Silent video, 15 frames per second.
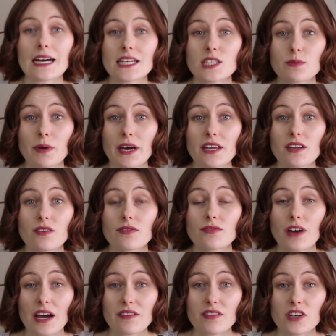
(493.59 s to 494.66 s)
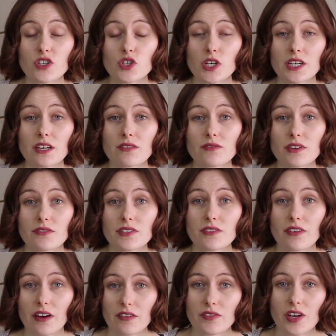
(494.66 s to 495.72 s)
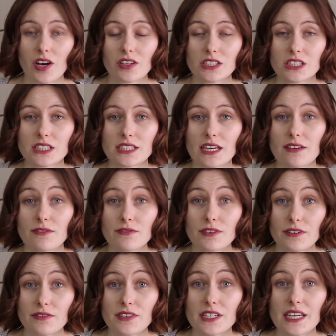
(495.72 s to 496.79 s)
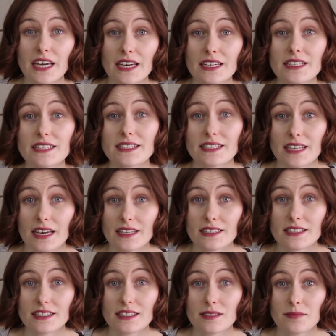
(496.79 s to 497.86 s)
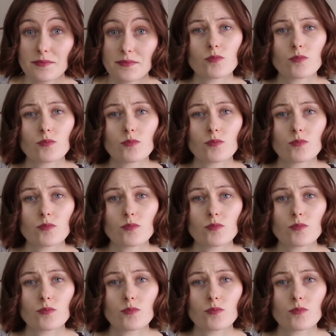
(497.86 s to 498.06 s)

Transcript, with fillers: I spent five hundred fifty-five dollars and fifty-eight cents.